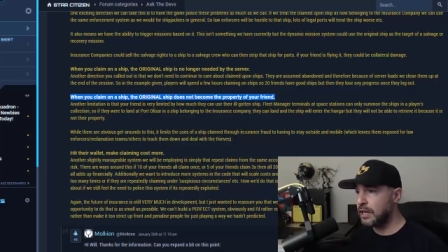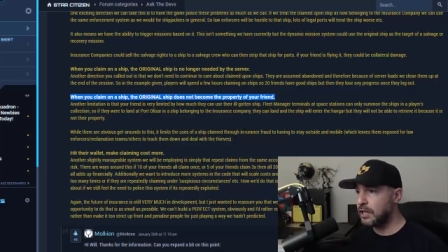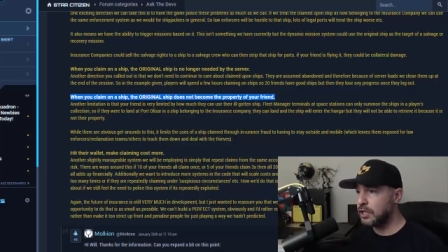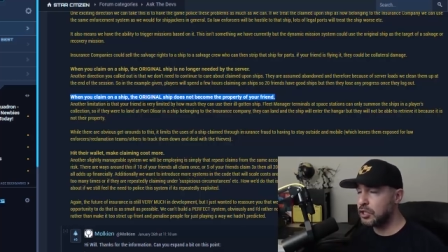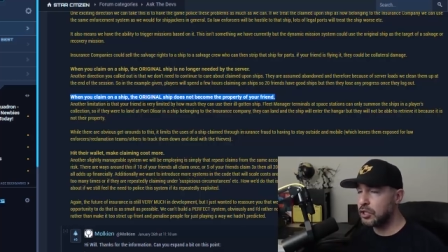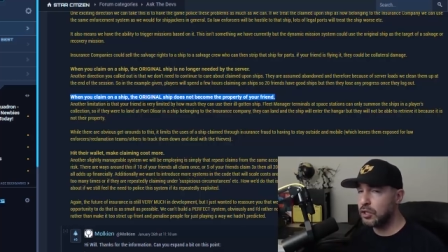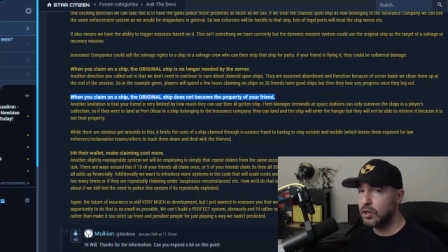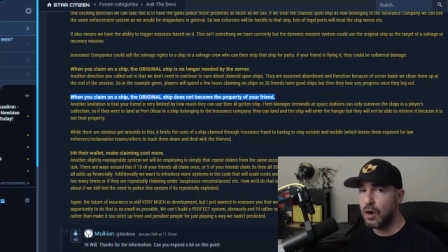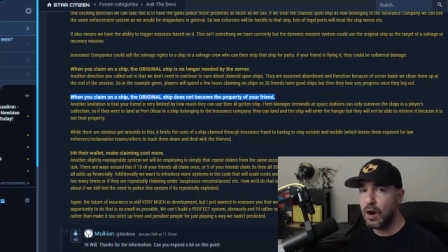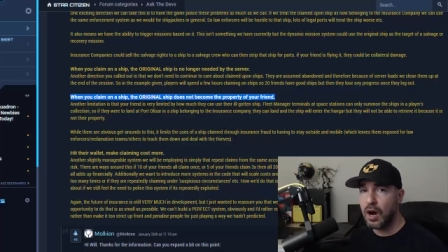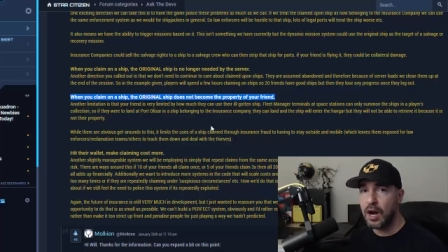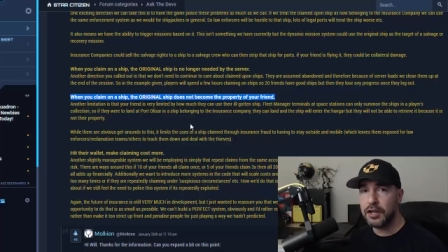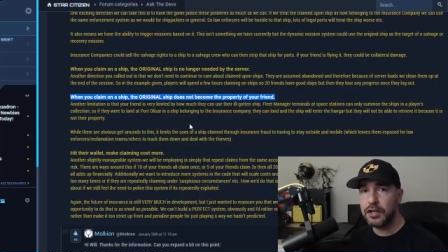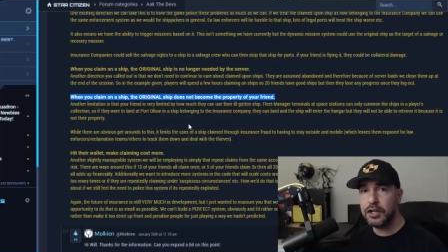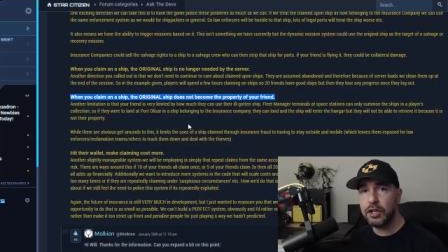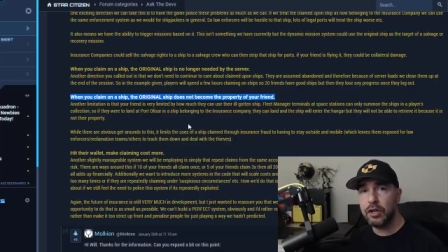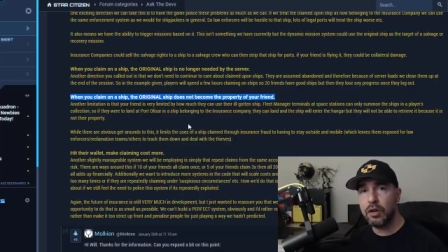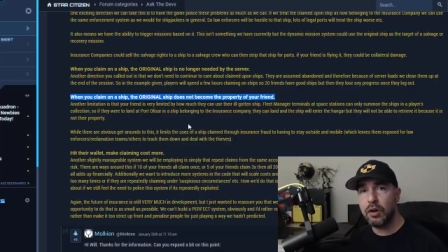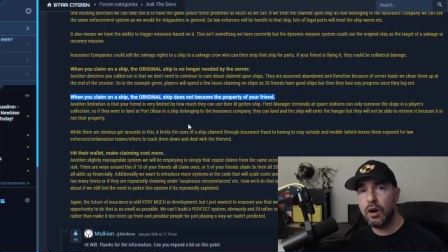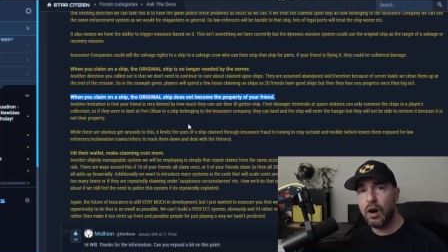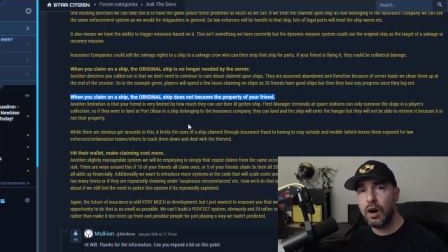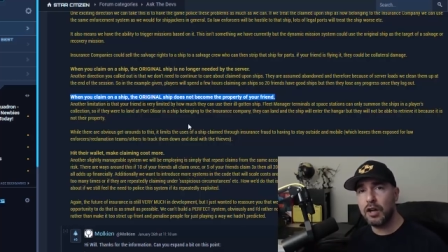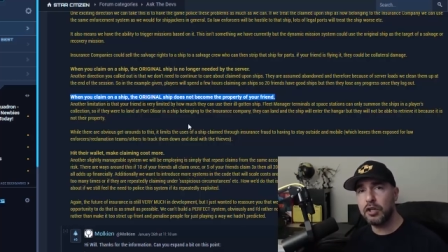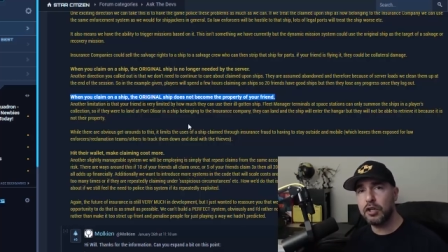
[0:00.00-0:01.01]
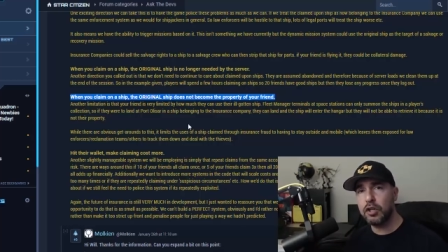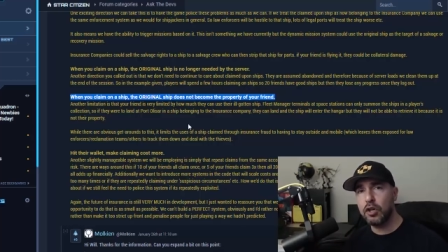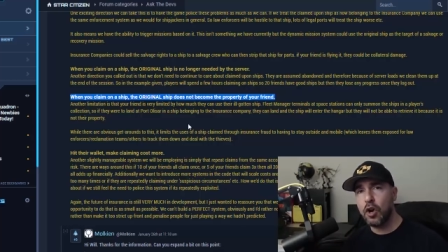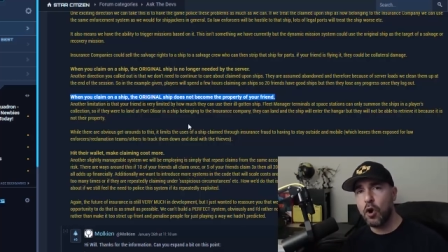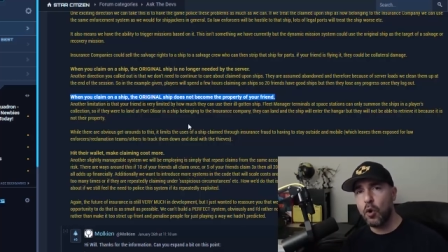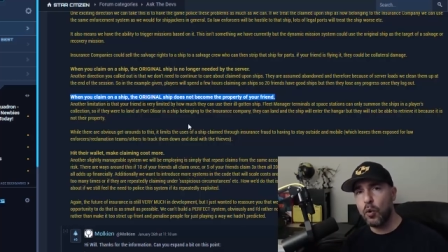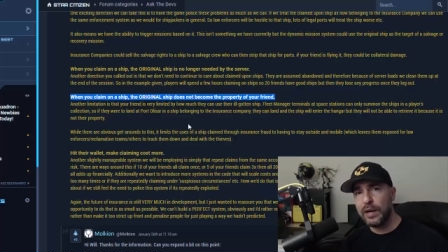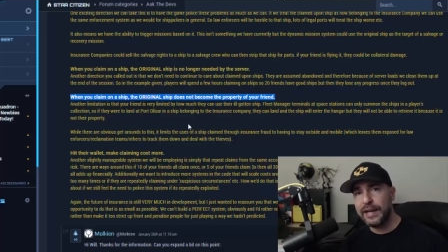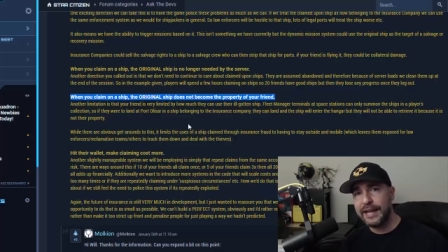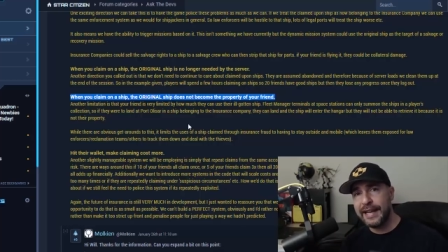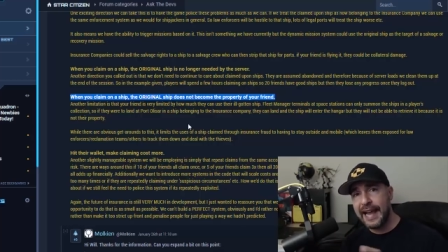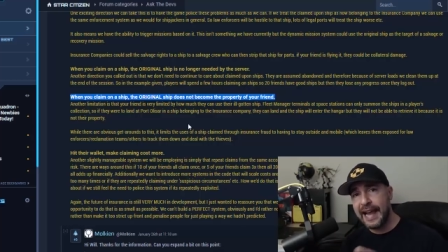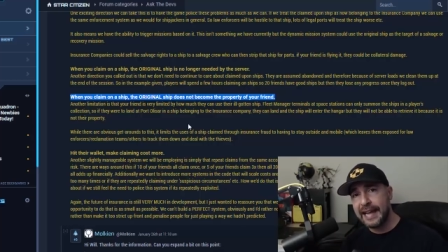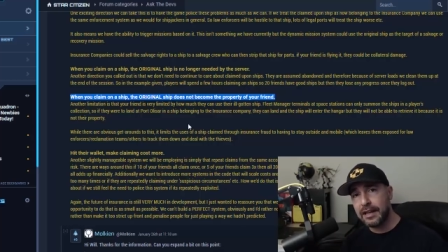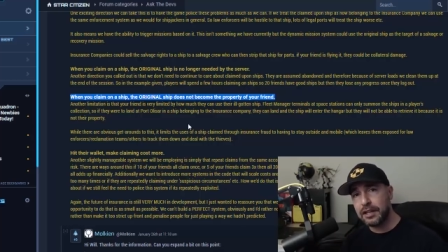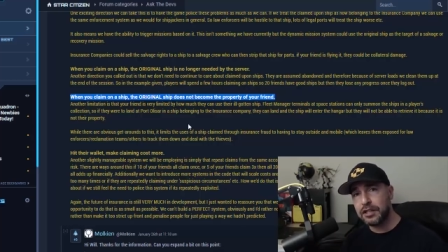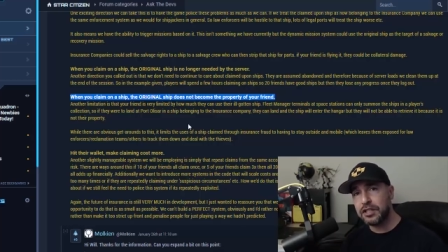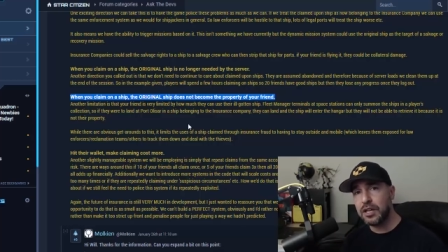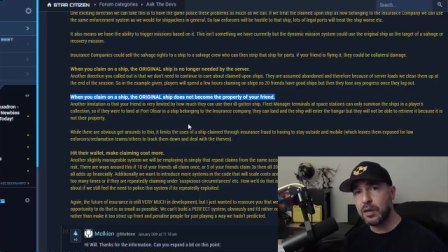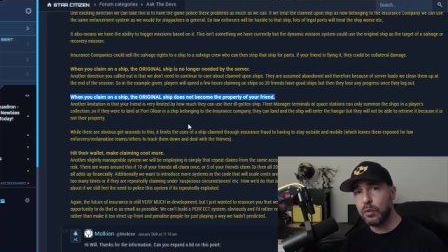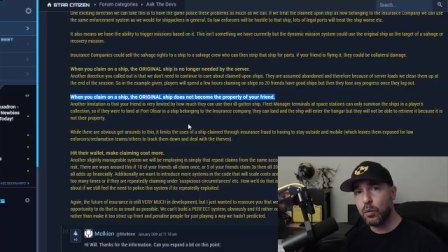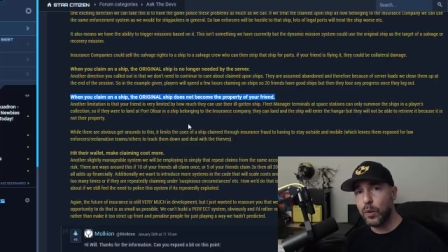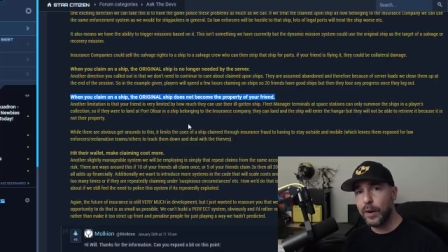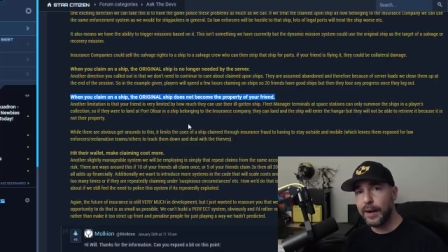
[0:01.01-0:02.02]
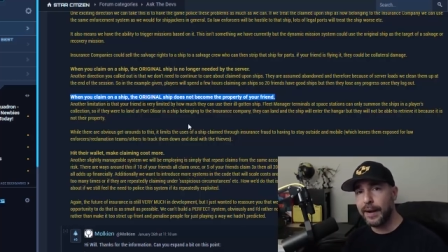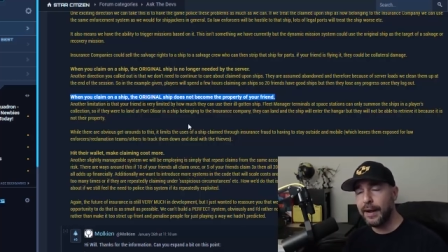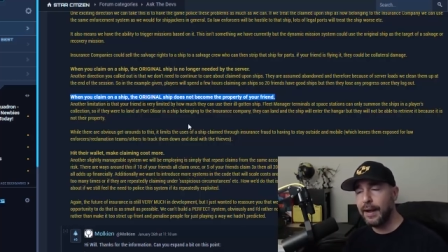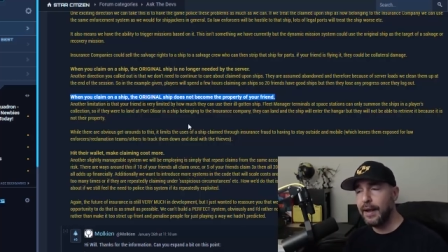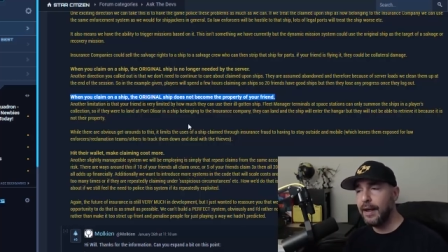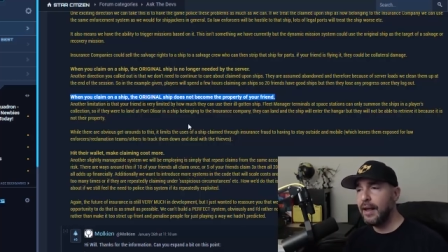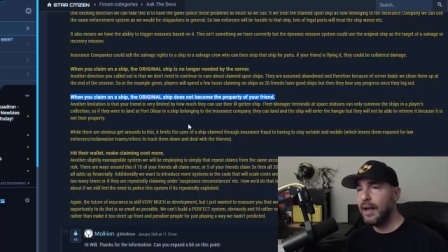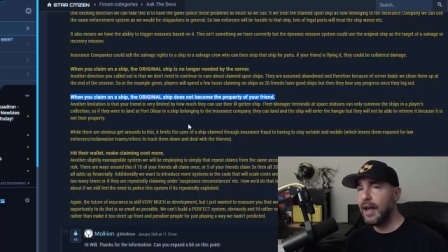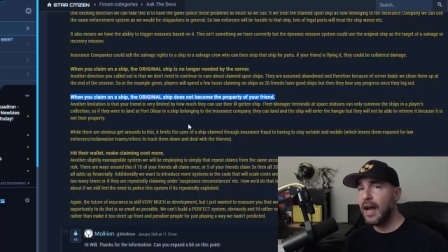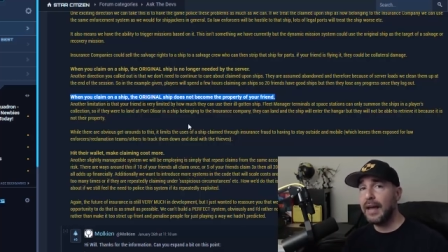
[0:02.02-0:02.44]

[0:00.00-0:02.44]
It is gone. You can't go land it somewhere